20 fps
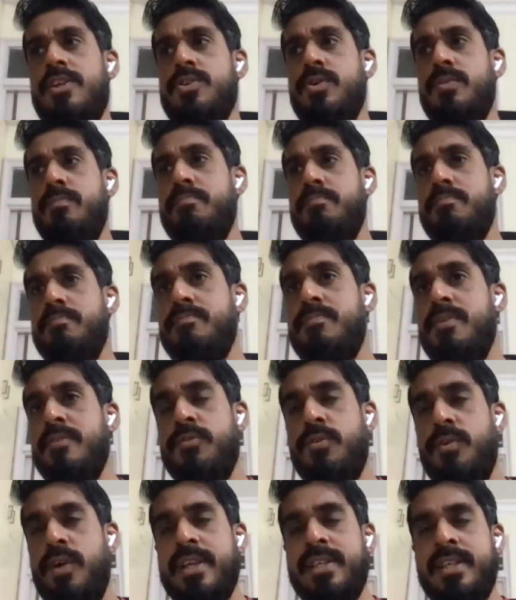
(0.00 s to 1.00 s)
So
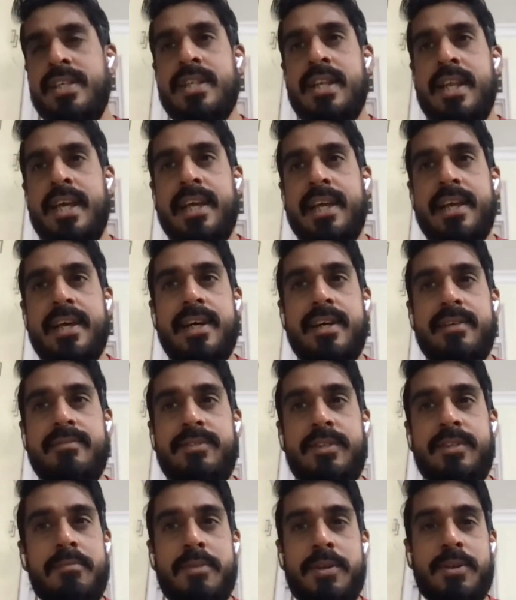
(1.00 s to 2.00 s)
before I just like
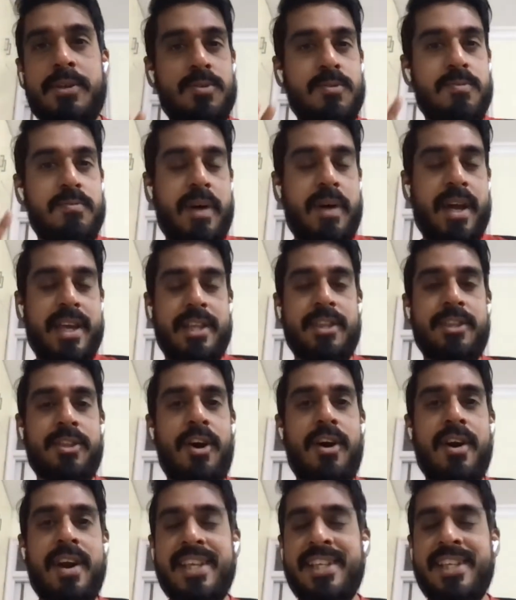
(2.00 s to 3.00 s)
jump into my
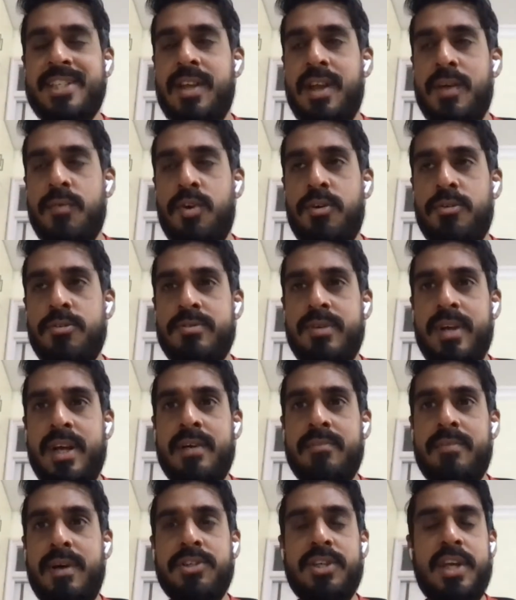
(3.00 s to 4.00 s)
thought, I just want
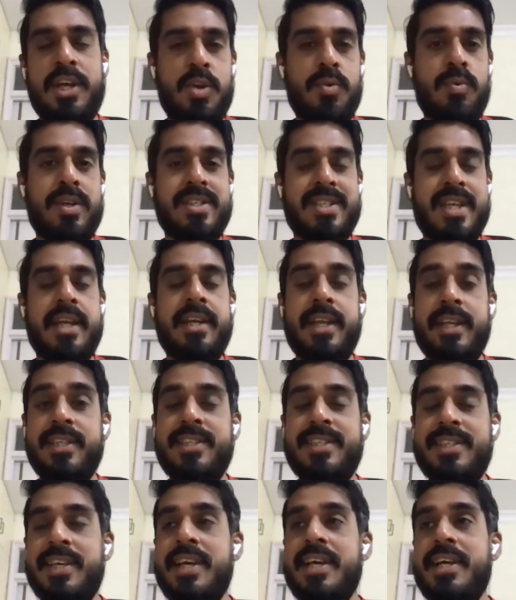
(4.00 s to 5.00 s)
to share you one
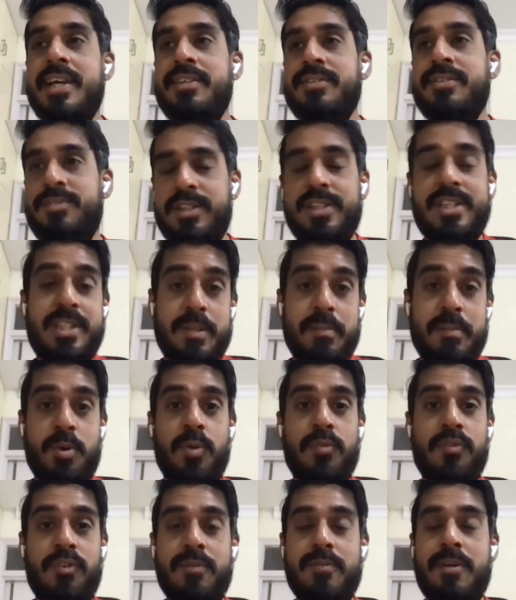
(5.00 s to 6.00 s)
sentence. So this is a
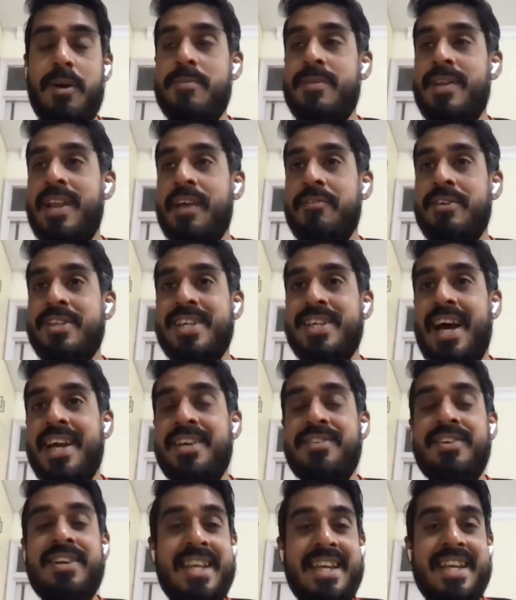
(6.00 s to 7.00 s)
proverb, I mean, like, which I
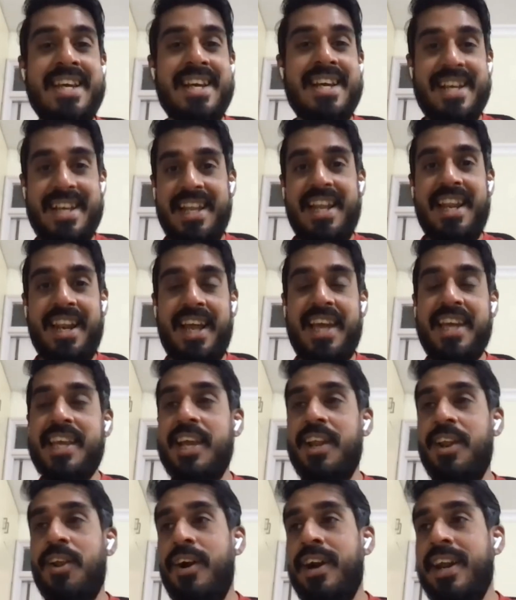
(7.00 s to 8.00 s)
really like
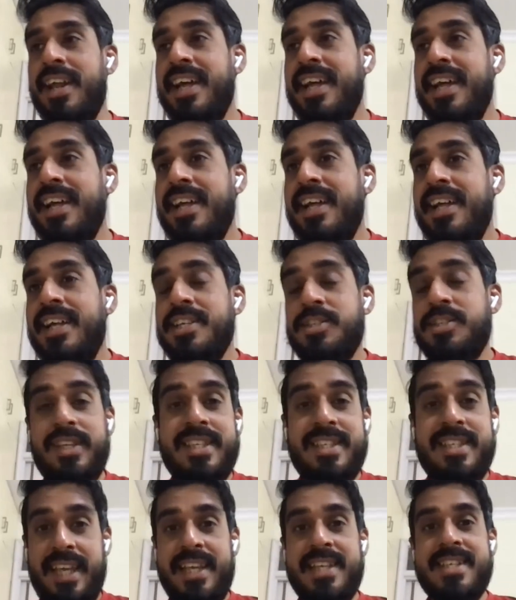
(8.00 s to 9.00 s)
a lot. So
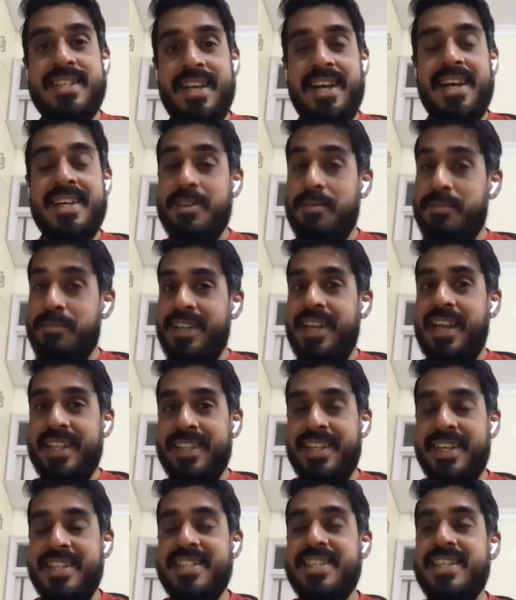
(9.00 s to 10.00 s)
it says something like
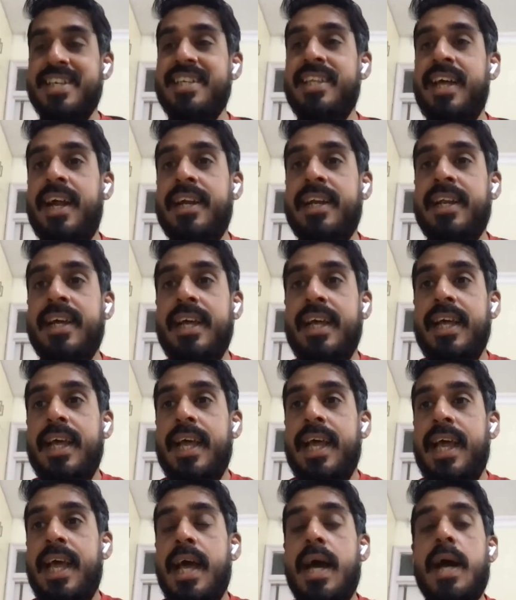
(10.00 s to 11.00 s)
this, that
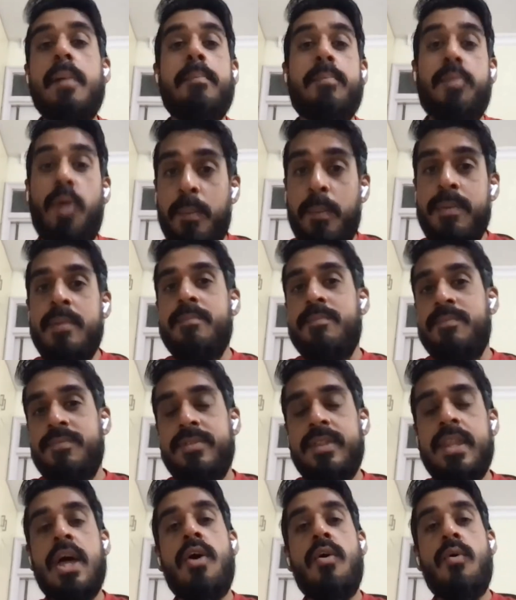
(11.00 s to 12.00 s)
a
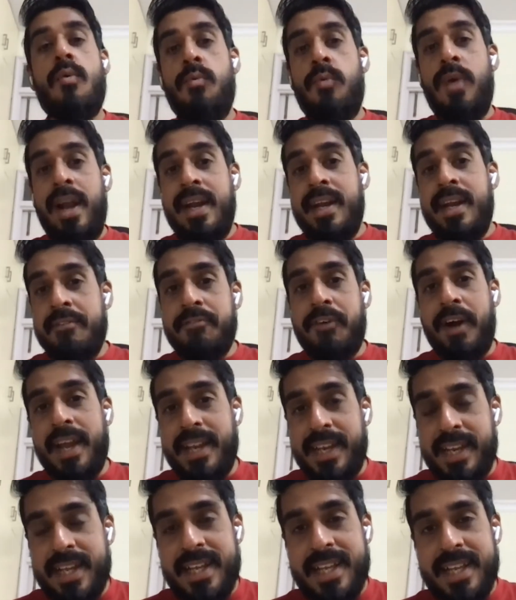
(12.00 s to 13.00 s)
problem well
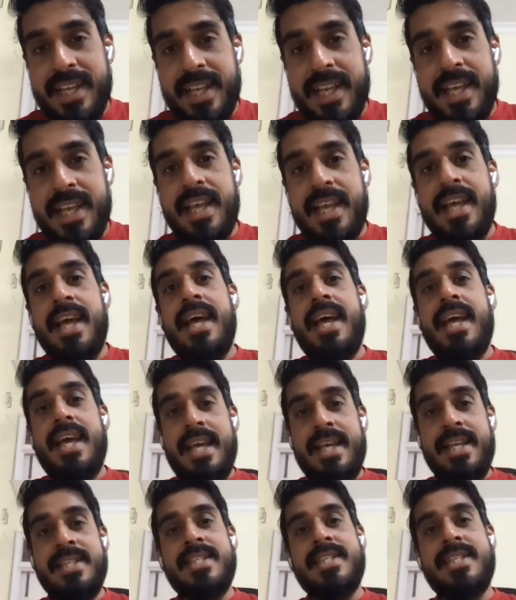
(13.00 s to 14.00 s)
defined
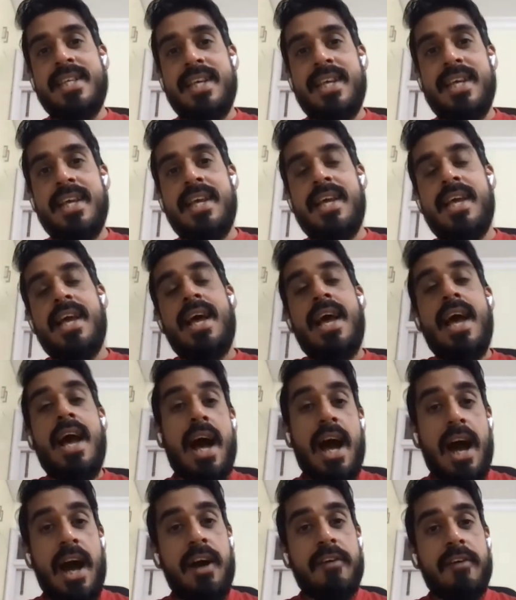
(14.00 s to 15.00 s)
is
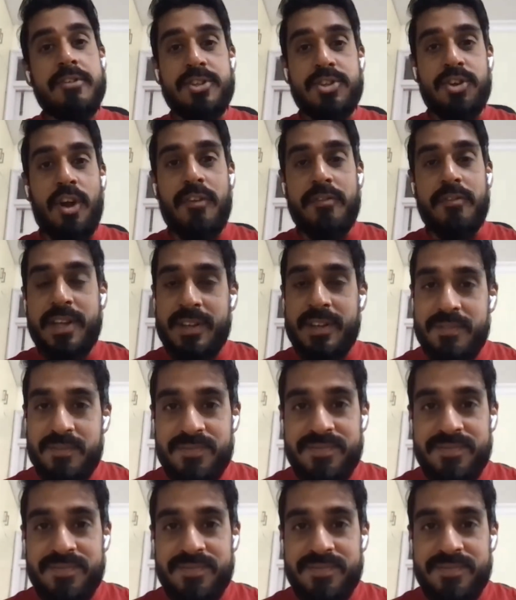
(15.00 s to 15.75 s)
half solved.